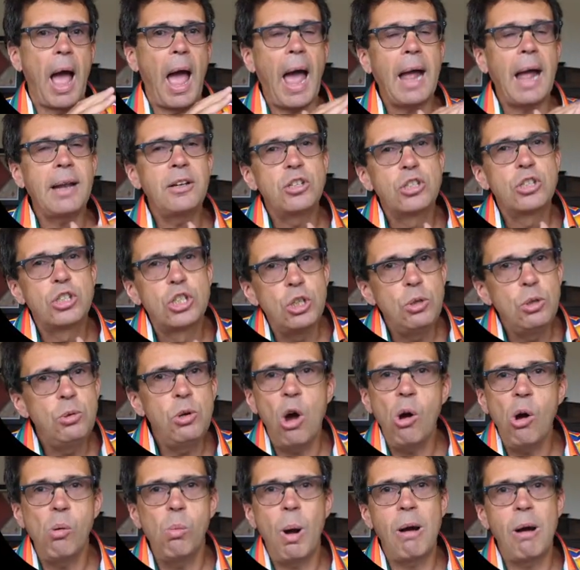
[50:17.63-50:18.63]
And do
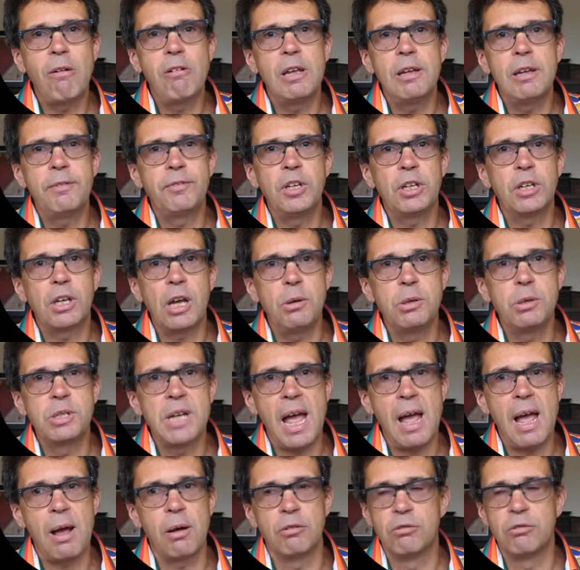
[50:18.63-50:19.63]
not worry if you go
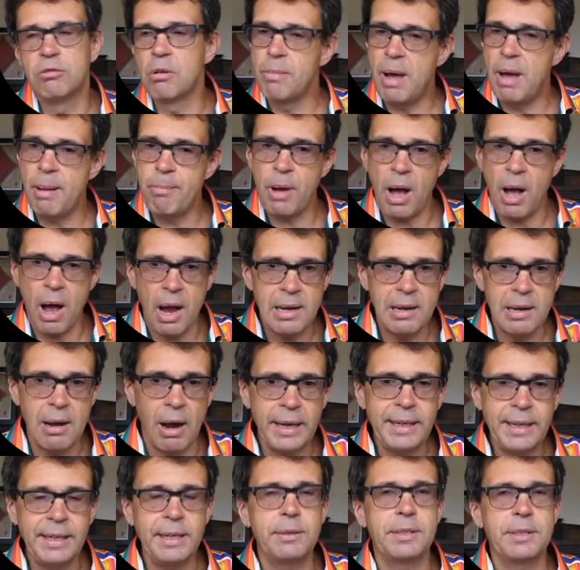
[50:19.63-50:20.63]
down. Remember, I
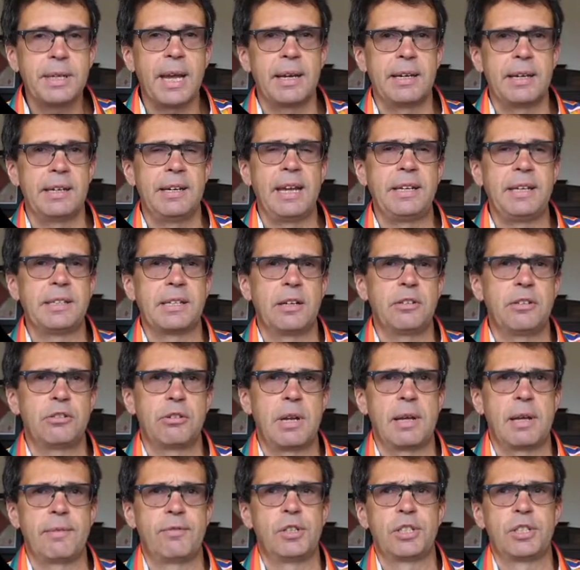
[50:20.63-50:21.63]
like you to get an
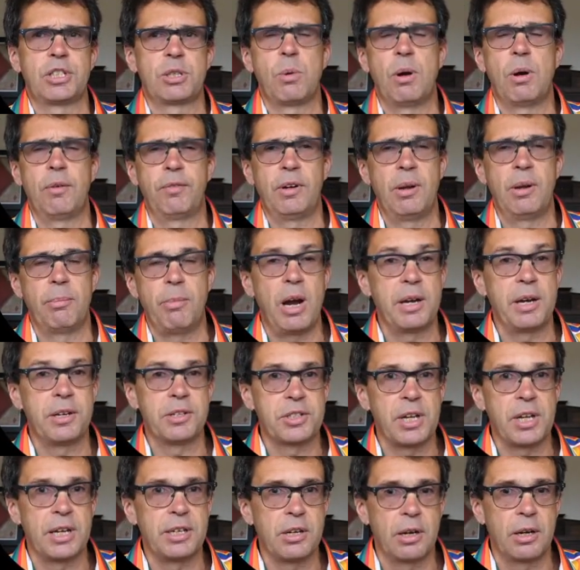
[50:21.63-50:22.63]
800 every so often, a
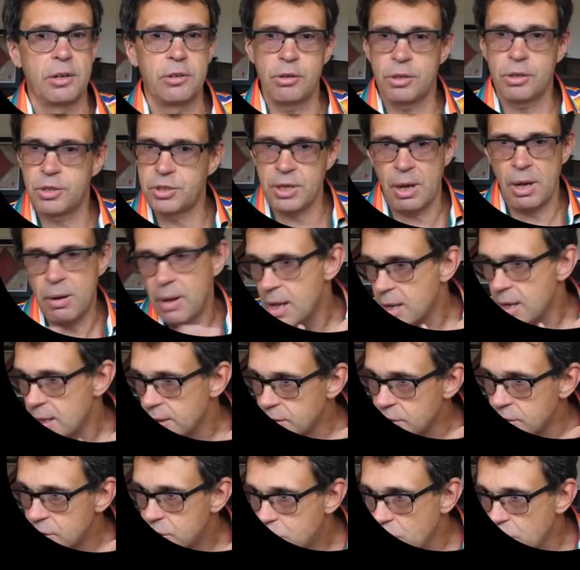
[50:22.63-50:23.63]
minus 800. So
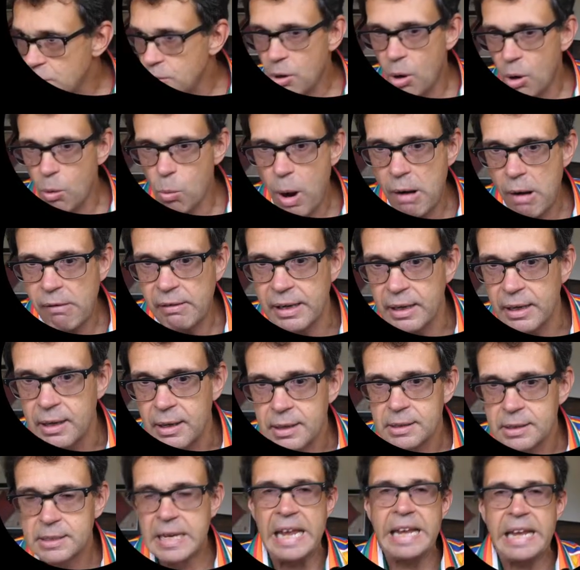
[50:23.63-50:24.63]
do not worry.
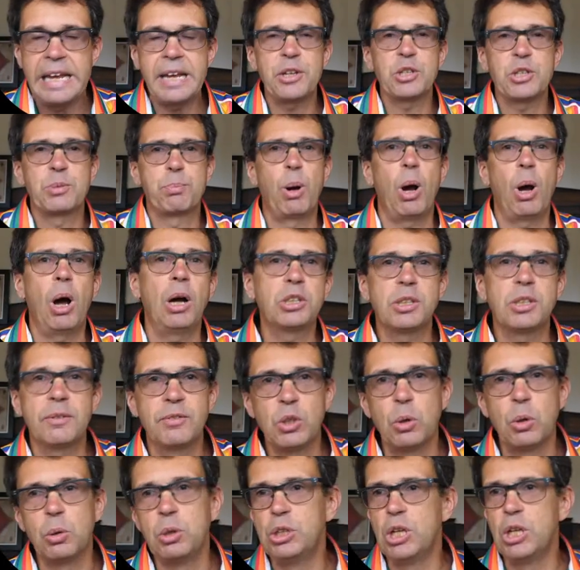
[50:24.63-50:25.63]
Take it as part of
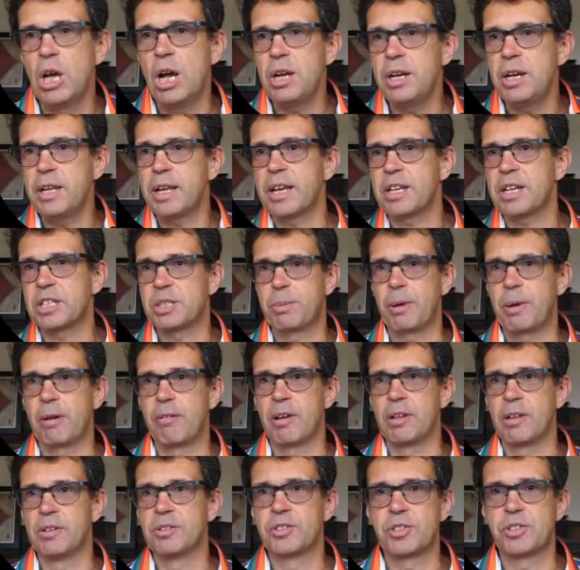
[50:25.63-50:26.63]
your learning
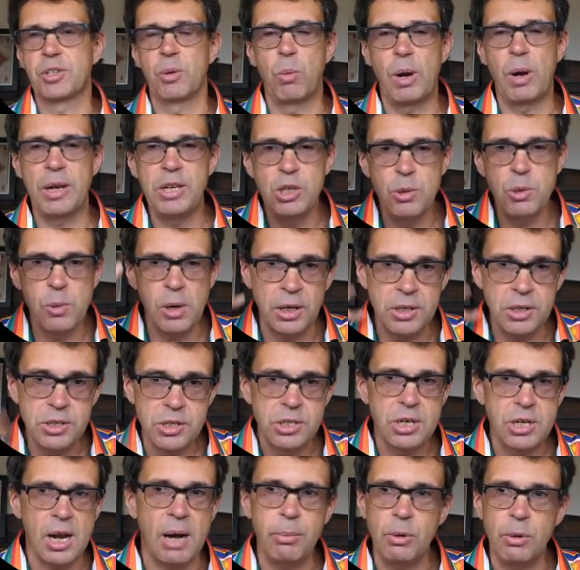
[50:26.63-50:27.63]
experience. So when you are
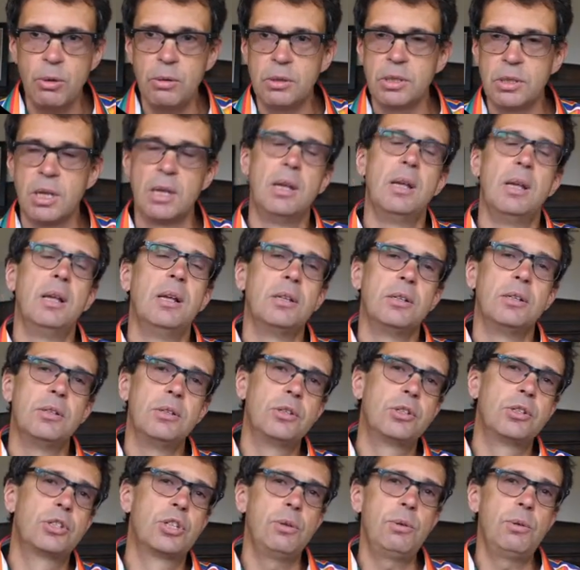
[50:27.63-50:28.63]
doubled,
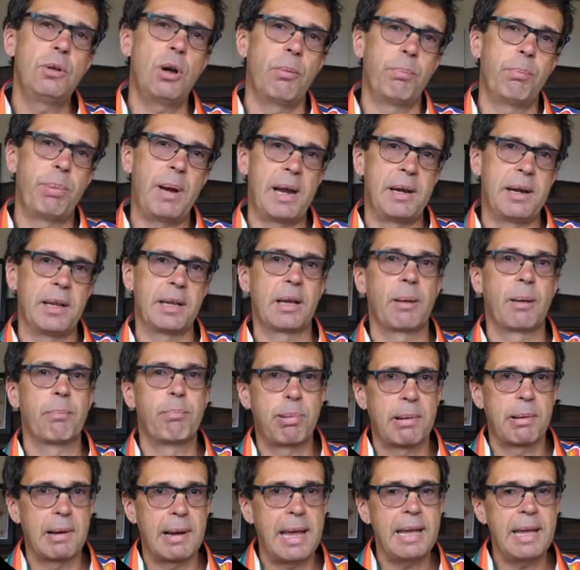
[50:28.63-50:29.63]
do not panic.
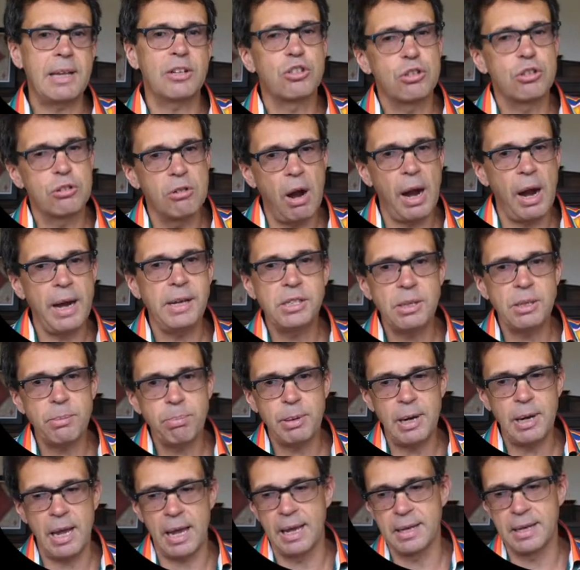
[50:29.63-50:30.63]
Try to
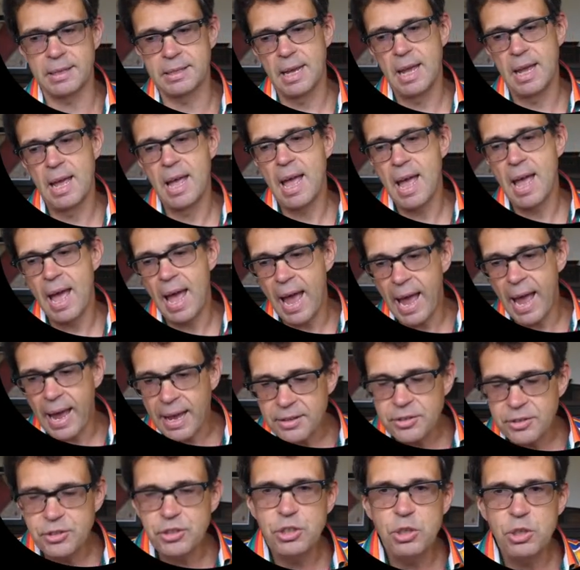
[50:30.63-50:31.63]
play it
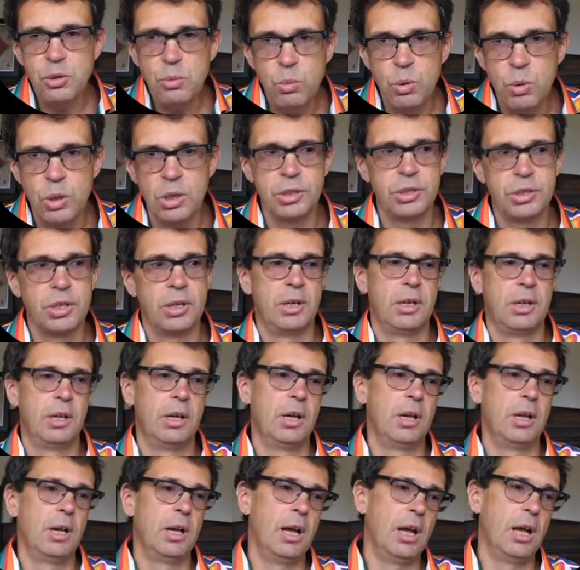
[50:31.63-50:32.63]
as you would
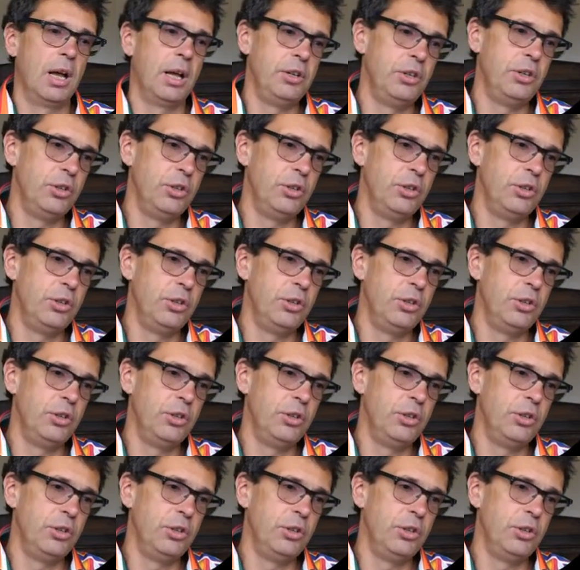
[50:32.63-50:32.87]
a